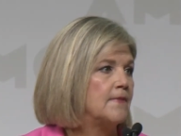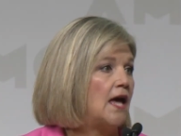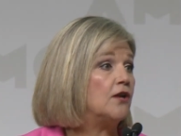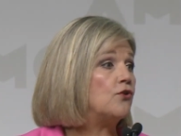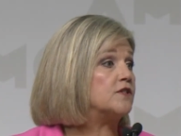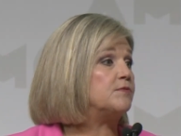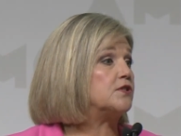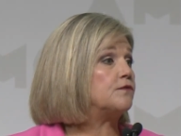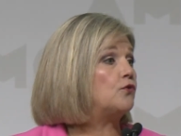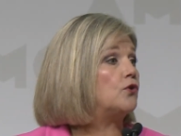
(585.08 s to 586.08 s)
And of course,
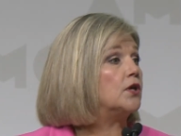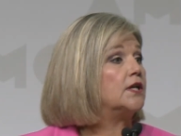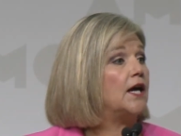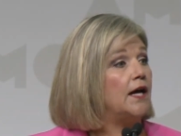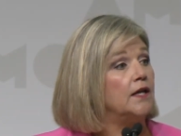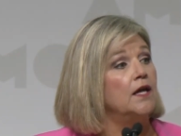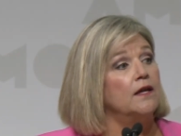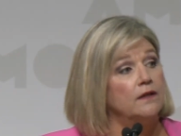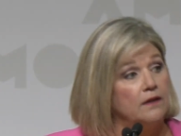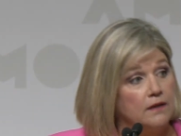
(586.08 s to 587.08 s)
Mr. Ford cut
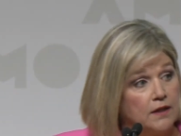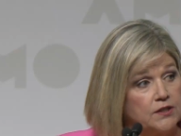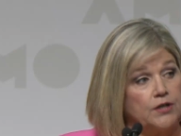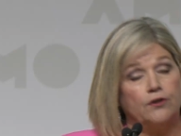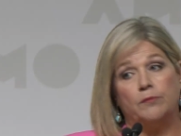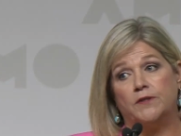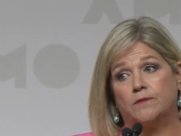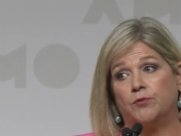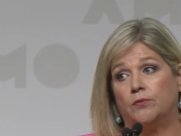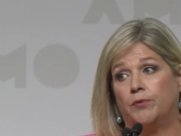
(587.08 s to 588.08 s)
the Ontario
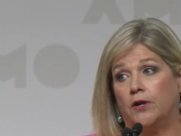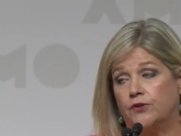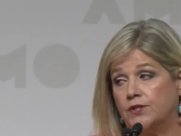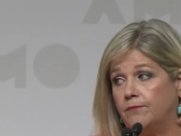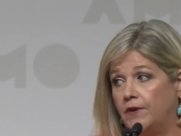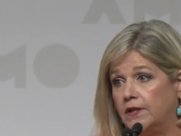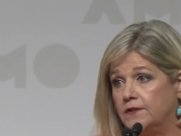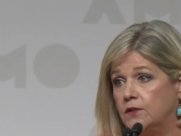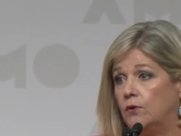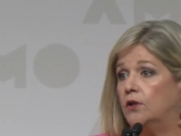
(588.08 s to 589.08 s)
Municipal Partnership Fund,
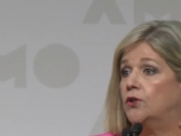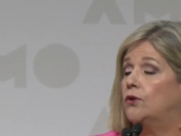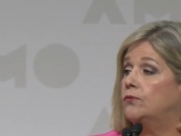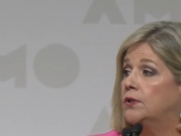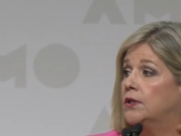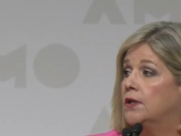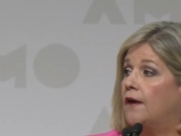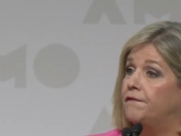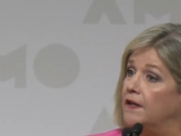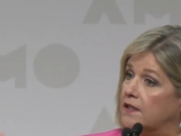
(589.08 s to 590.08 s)
as you all know, a
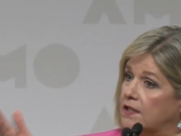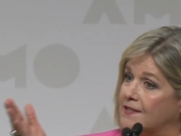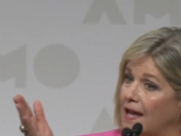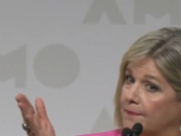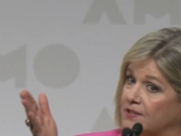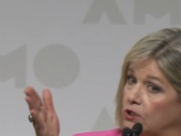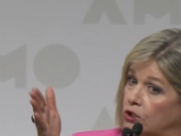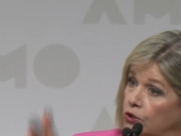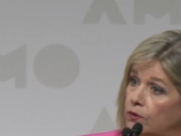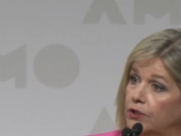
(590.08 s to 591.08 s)
fund that is
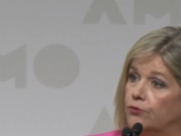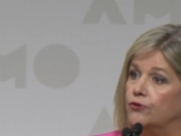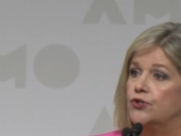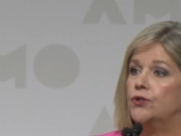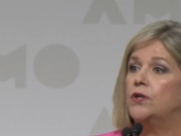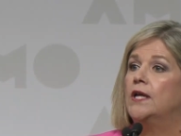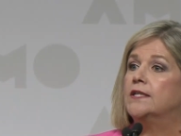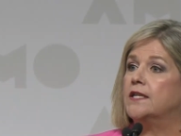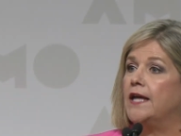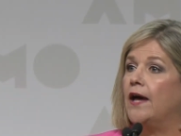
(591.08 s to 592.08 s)
absolutely crucial
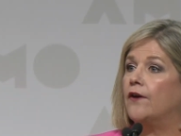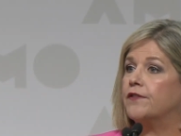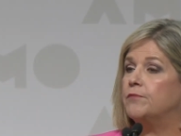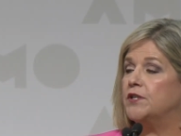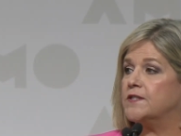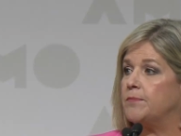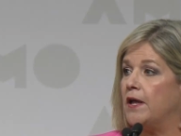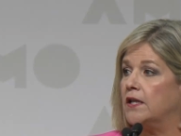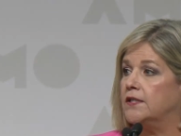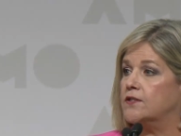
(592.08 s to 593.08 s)
to the health of
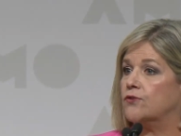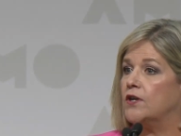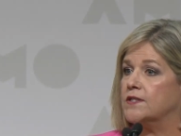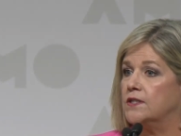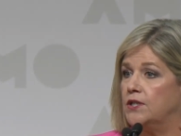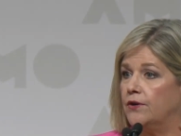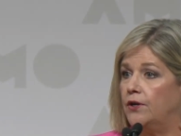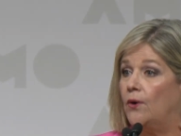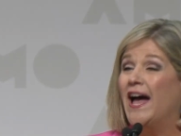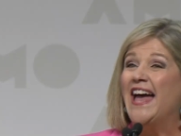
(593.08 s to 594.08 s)
municipalities across
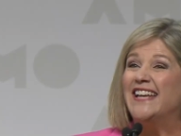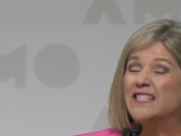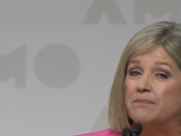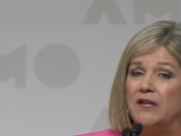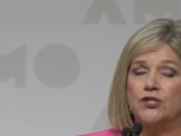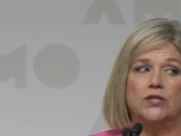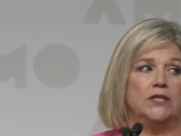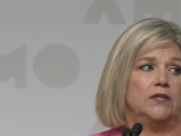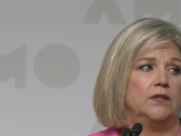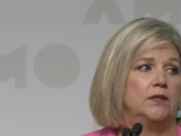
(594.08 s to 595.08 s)
Ontario,
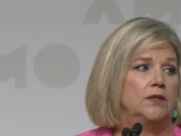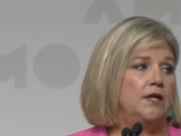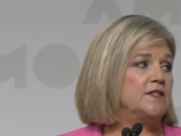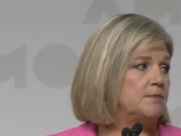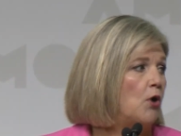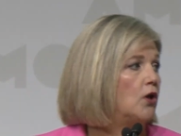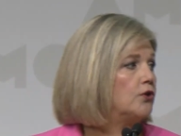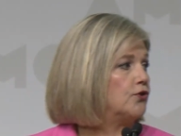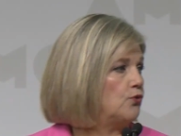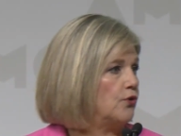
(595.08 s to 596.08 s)
especially in
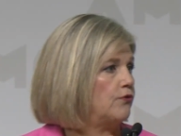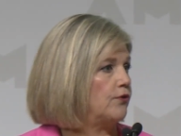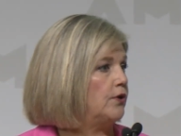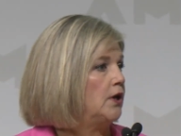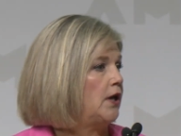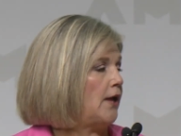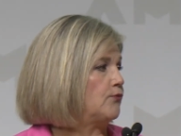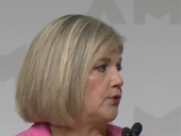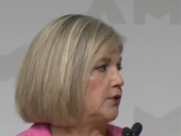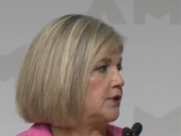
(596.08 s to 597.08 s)
smaller northern and
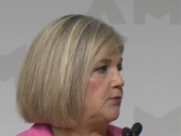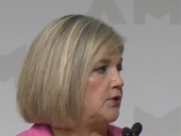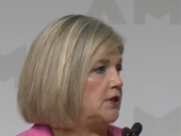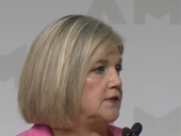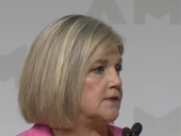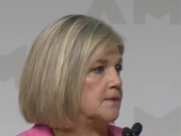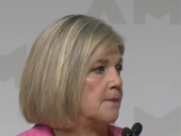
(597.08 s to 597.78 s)
rural communities.